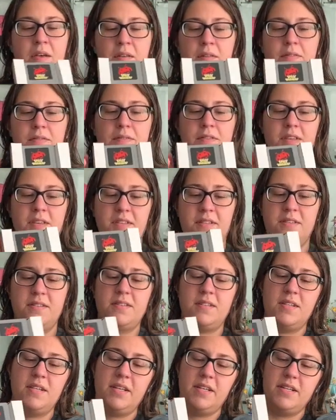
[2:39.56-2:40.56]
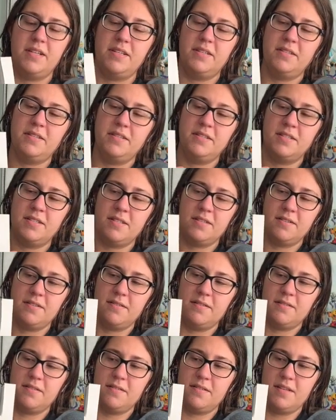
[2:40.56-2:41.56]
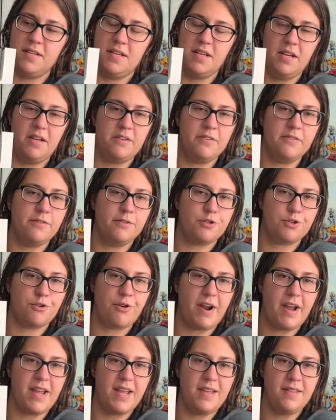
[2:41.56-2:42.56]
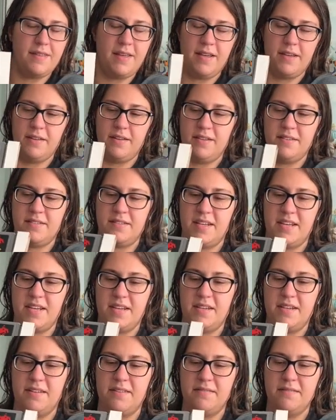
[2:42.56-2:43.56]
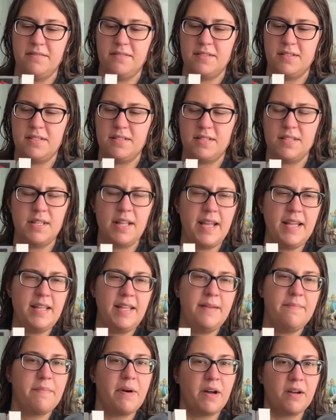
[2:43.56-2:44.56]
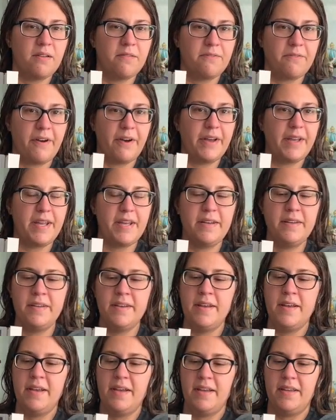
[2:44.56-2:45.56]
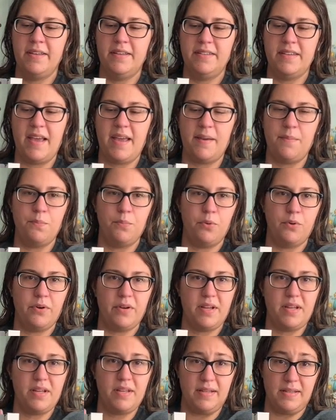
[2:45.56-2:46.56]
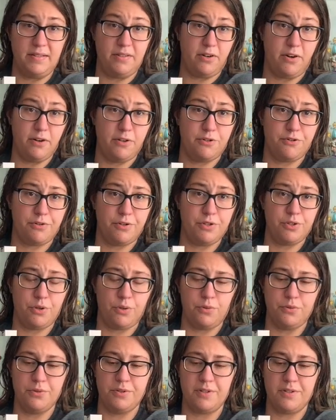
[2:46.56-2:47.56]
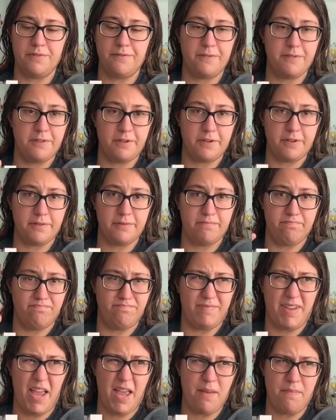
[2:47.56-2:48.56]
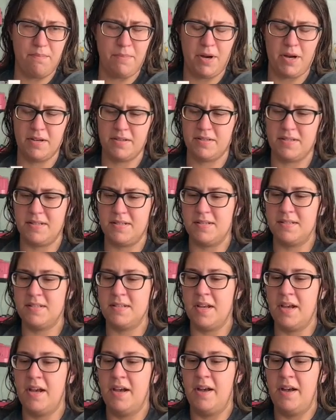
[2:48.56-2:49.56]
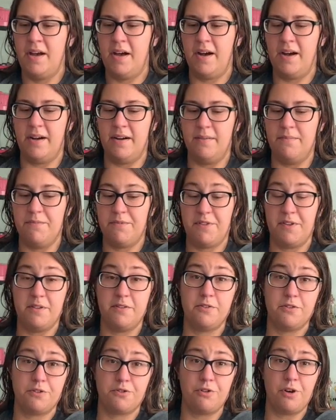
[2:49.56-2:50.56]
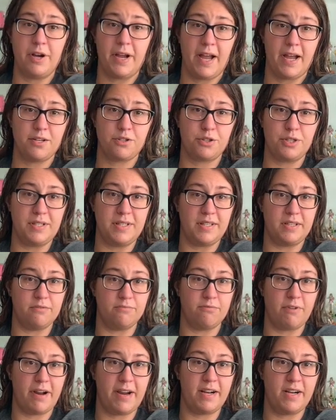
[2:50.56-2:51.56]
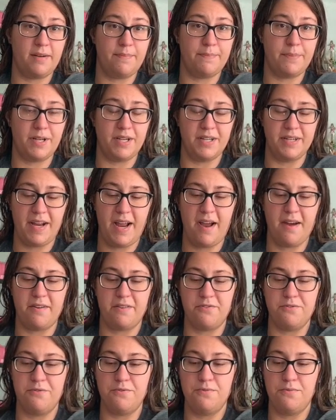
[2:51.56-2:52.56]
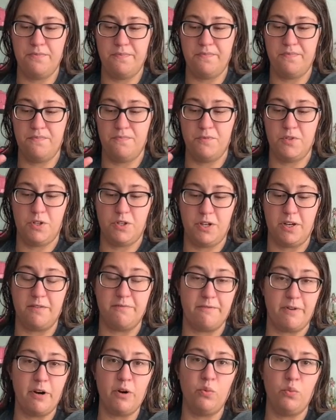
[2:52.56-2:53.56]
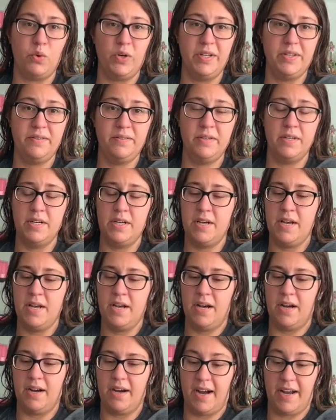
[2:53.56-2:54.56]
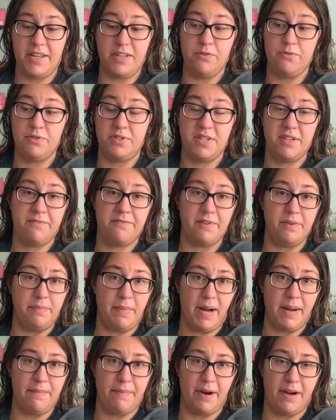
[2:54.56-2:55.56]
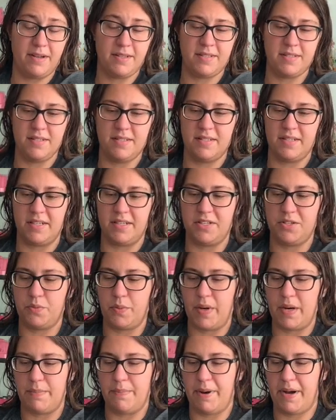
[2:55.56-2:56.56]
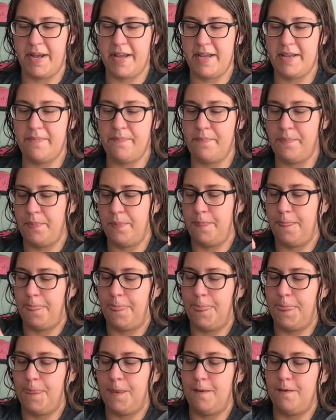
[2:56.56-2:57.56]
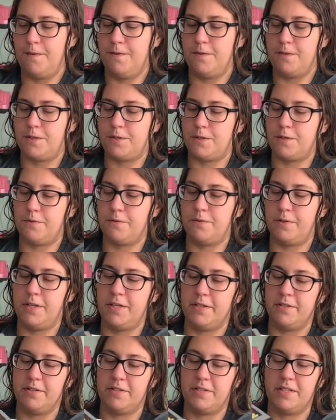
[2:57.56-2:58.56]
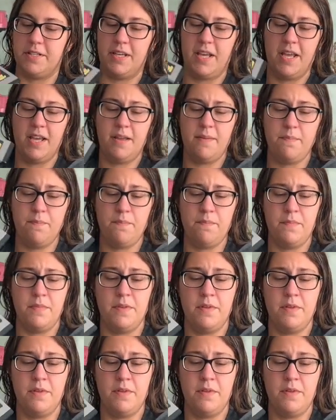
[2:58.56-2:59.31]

This is the inner tray that is a slightly modified Game Boy cartridge holder for their game boxes. ThunderStruck actually did a write-up on how to convert one. I used it for my boxes and I swear by it. So here's the game.